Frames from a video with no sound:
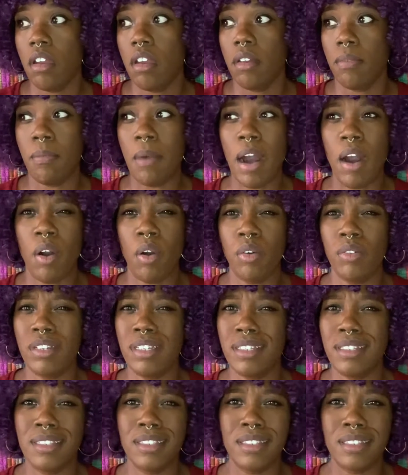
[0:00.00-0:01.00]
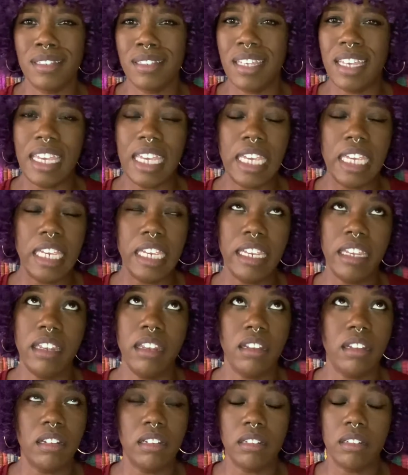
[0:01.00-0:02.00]
My oldest,
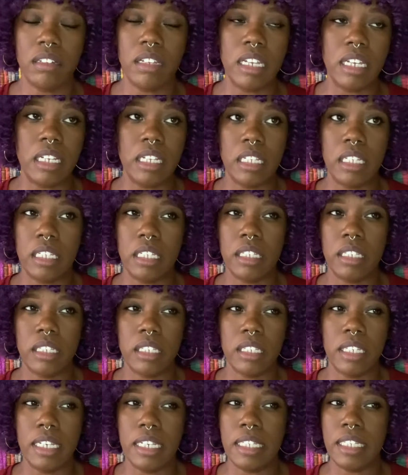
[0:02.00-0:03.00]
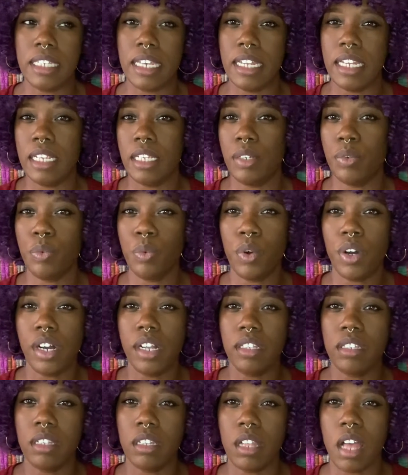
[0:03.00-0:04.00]
he said he
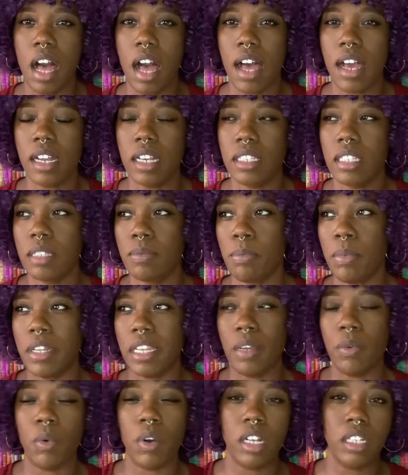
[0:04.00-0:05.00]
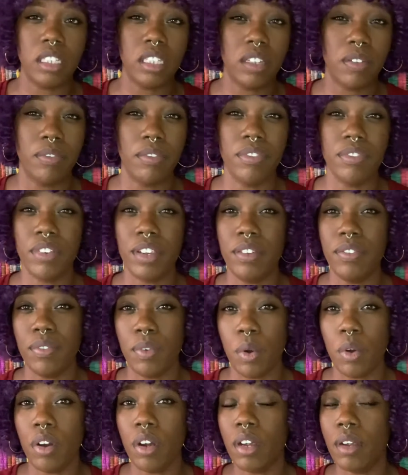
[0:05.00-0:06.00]
wants locks, but he wants them
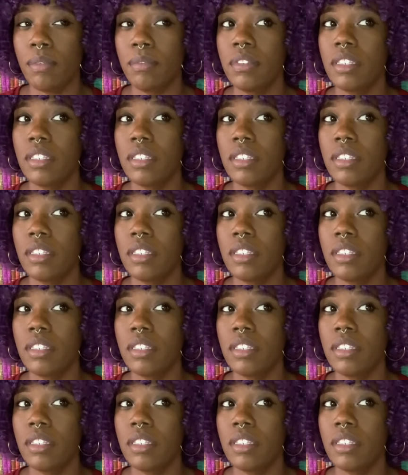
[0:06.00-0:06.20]
freeform.